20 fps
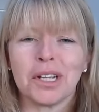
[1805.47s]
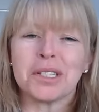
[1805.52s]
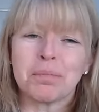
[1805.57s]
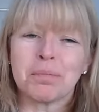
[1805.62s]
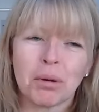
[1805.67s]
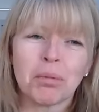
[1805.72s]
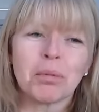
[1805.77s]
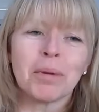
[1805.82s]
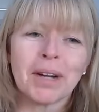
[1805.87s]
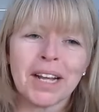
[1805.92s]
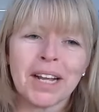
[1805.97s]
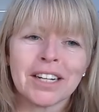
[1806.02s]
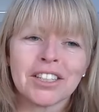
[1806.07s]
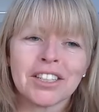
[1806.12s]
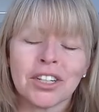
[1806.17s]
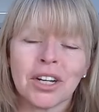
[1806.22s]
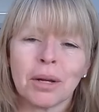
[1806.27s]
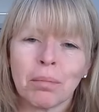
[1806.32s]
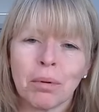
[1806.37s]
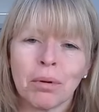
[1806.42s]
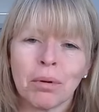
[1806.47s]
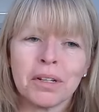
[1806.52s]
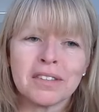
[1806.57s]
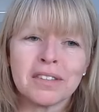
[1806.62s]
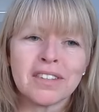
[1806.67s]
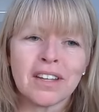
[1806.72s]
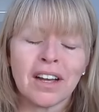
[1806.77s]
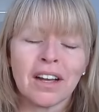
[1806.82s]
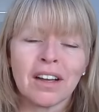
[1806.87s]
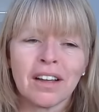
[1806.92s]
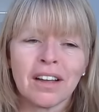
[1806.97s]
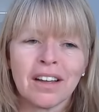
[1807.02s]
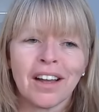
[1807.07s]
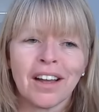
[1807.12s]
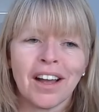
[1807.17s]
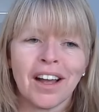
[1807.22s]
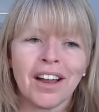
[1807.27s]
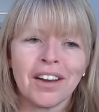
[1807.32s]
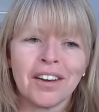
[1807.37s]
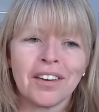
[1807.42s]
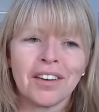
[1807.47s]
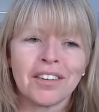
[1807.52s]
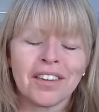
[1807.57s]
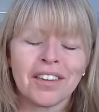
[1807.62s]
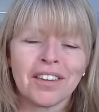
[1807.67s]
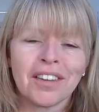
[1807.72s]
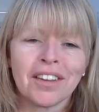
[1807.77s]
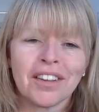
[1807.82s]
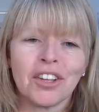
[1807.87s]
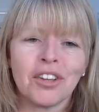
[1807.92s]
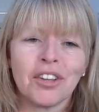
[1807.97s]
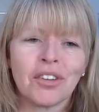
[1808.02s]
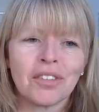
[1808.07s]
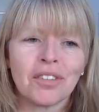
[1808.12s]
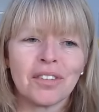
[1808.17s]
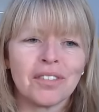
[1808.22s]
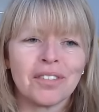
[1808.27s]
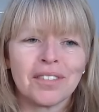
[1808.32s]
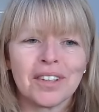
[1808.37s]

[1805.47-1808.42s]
it's probably actually a pointer, and you,